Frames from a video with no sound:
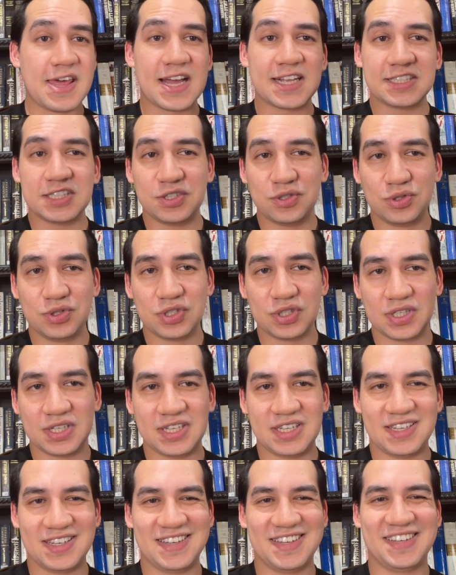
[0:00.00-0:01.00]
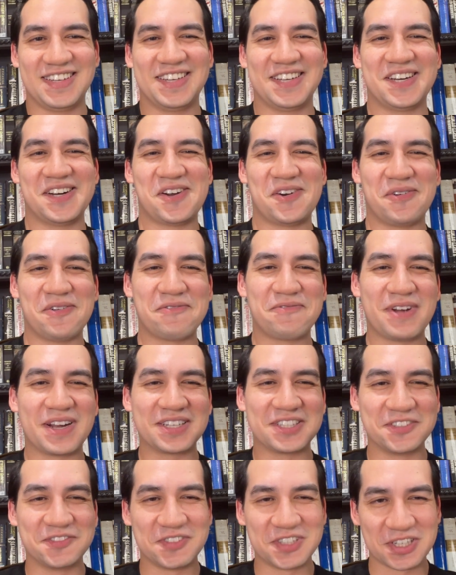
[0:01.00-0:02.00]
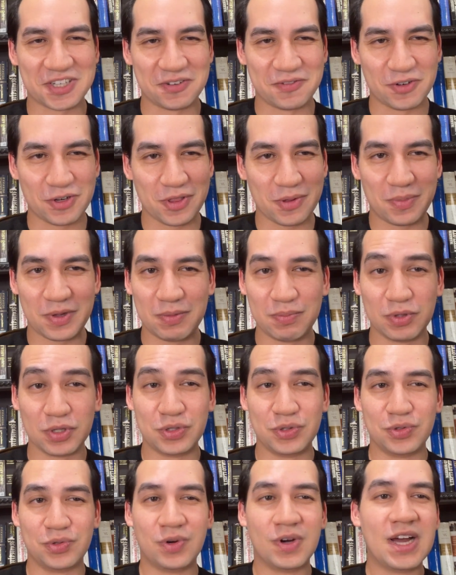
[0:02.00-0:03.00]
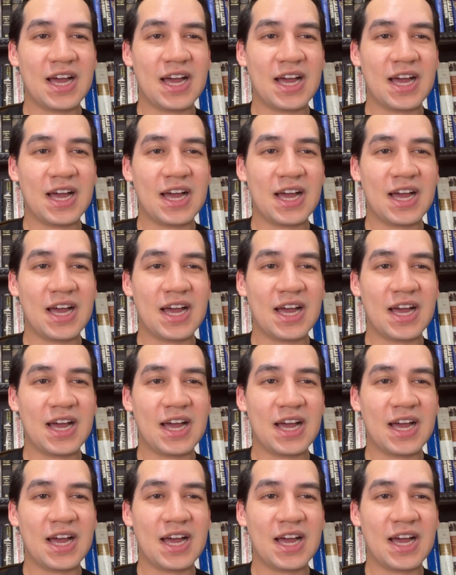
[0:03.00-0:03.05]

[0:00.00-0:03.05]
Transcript: that's usually, effective to convert the people who